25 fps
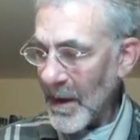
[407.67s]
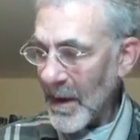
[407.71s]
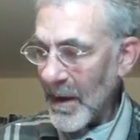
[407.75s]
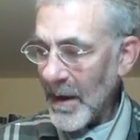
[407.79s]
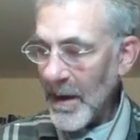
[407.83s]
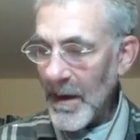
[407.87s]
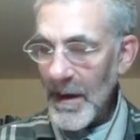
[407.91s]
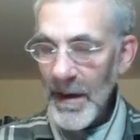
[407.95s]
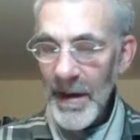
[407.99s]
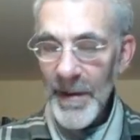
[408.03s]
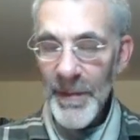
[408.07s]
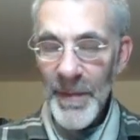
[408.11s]

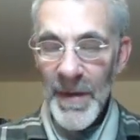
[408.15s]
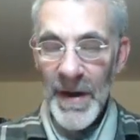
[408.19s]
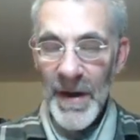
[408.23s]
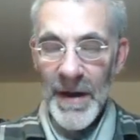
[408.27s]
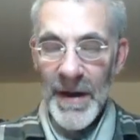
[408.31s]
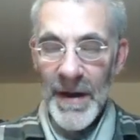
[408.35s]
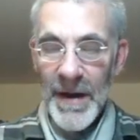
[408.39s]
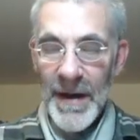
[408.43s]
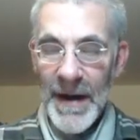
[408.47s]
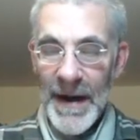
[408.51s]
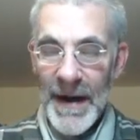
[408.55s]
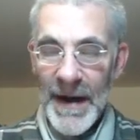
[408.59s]

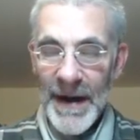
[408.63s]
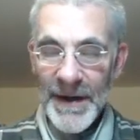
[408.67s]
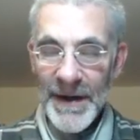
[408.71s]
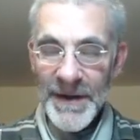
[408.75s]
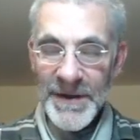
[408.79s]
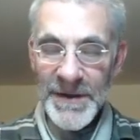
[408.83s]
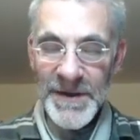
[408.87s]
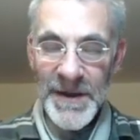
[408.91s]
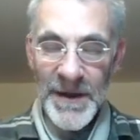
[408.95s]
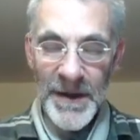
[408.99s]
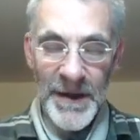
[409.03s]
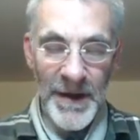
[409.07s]

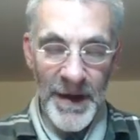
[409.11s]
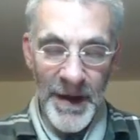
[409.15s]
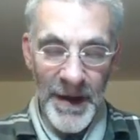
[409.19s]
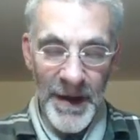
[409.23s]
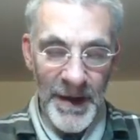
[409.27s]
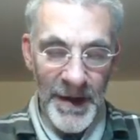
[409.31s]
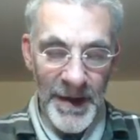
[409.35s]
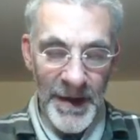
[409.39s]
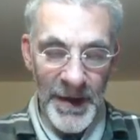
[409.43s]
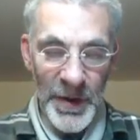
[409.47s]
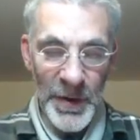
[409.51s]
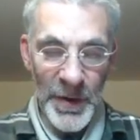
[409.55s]
And
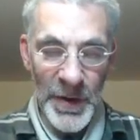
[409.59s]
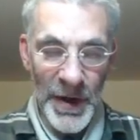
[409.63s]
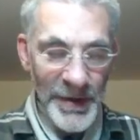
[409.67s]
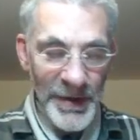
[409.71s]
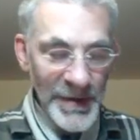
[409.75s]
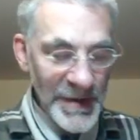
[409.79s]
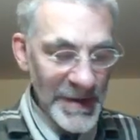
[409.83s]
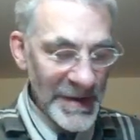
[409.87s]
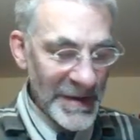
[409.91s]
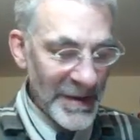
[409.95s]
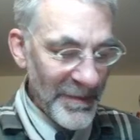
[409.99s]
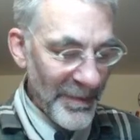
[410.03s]
you
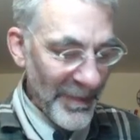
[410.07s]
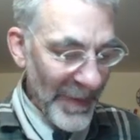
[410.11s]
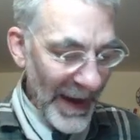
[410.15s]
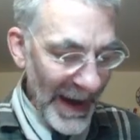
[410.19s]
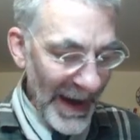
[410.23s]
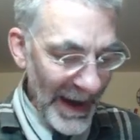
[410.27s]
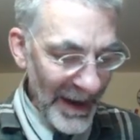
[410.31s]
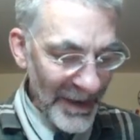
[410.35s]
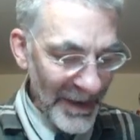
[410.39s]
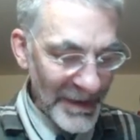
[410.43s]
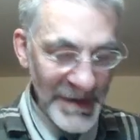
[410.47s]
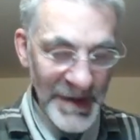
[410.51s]
notice the
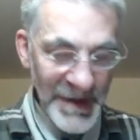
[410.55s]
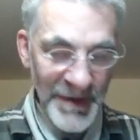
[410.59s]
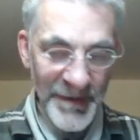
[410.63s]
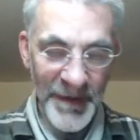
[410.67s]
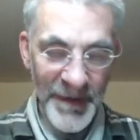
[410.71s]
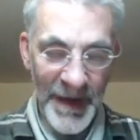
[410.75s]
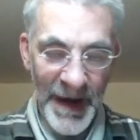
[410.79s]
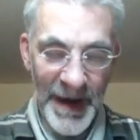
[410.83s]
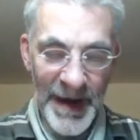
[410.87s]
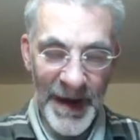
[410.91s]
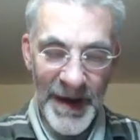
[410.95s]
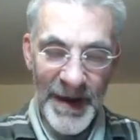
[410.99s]
powers of
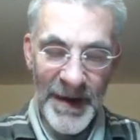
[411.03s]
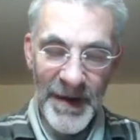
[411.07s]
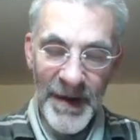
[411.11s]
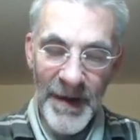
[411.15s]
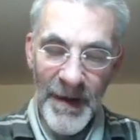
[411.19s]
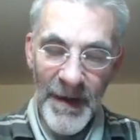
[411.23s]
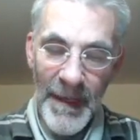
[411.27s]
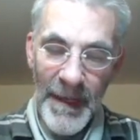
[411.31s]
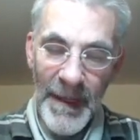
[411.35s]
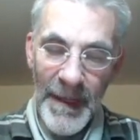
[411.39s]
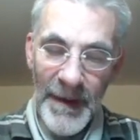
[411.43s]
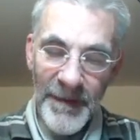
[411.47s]
A
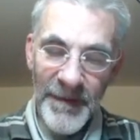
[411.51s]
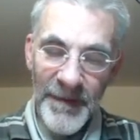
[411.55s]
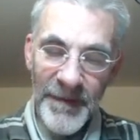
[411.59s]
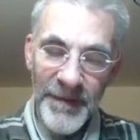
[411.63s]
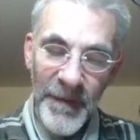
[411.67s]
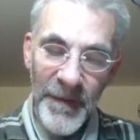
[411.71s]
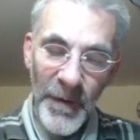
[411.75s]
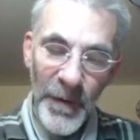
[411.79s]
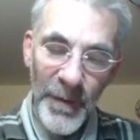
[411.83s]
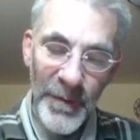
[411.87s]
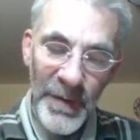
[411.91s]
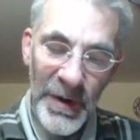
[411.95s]

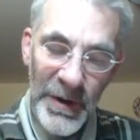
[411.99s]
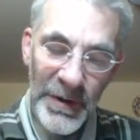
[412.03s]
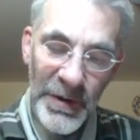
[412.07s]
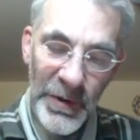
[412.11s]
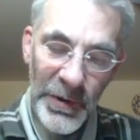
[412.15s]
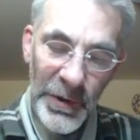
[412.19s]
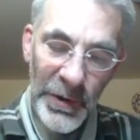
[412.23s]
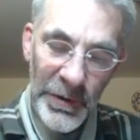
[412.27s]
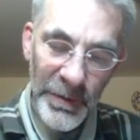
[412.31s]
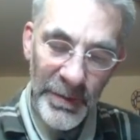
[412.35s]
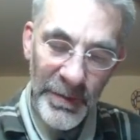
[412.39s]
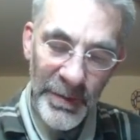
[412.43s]
form a
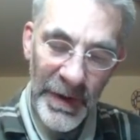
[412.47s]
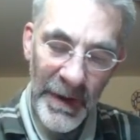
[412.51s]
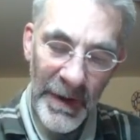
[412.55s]
group.